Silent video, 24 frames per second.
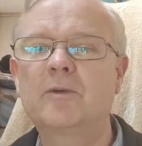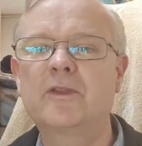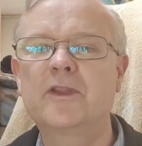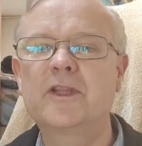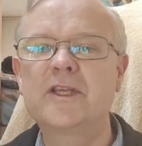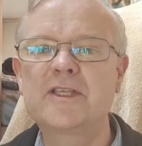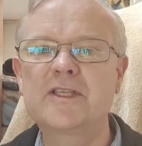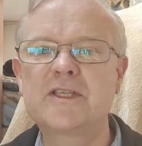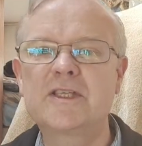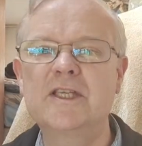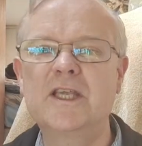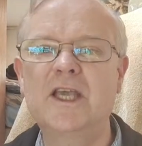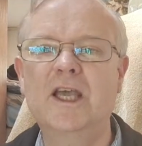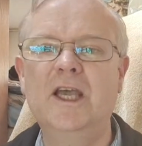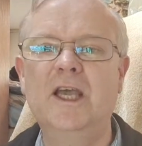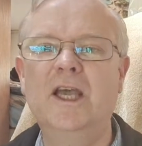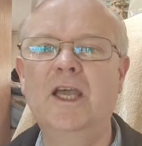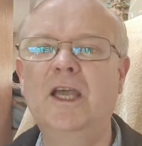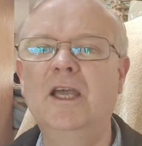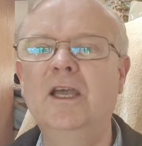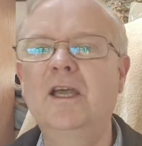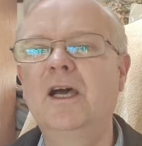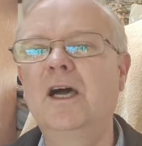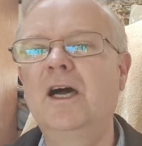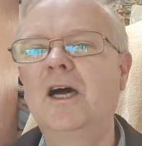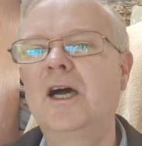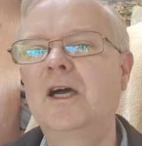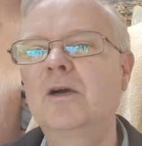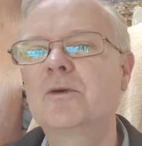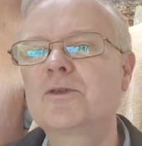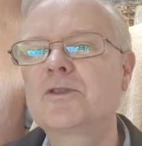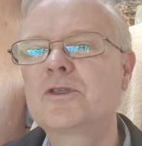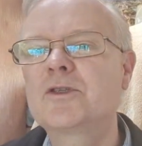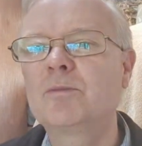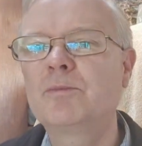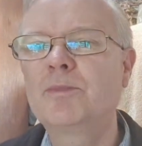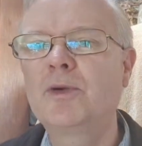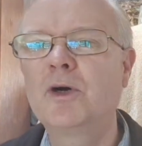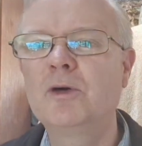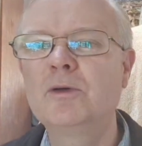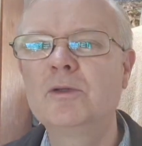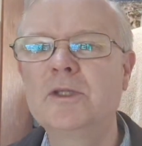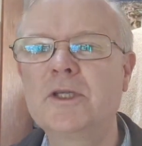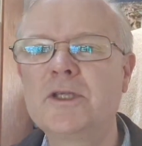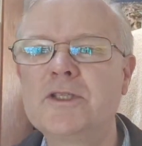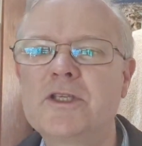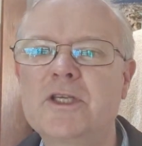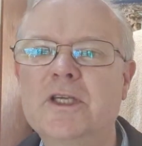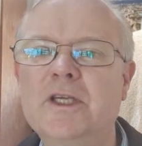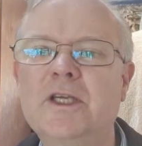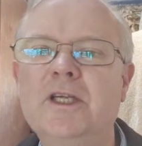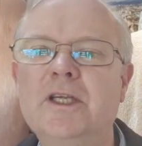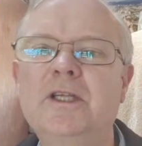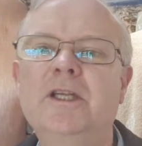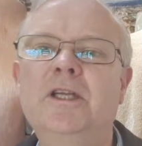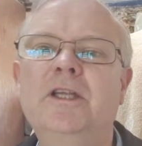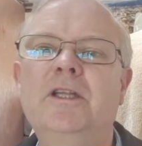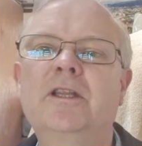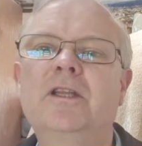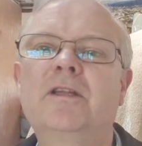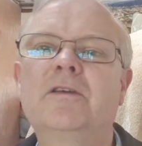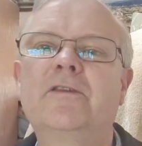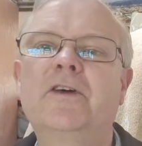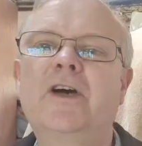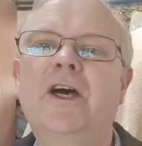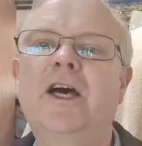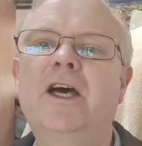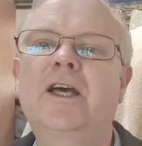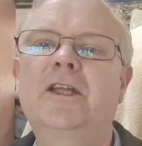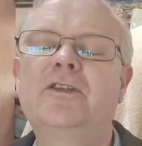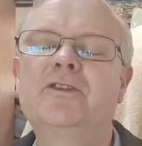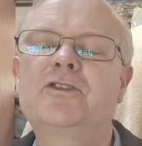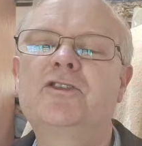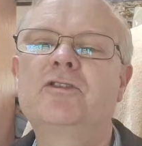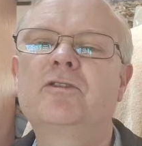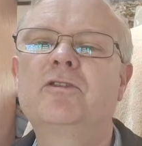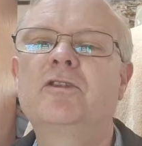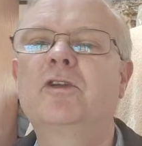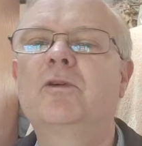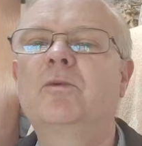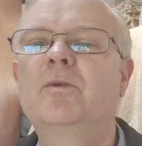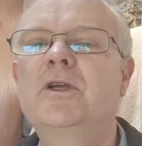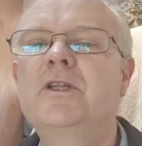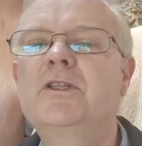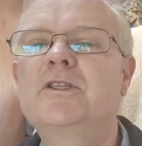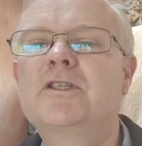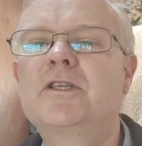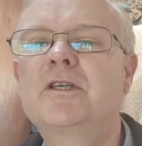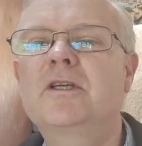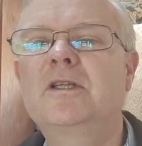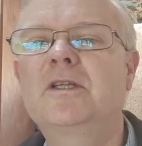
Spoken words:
this year I was in Poland in the van during the winter,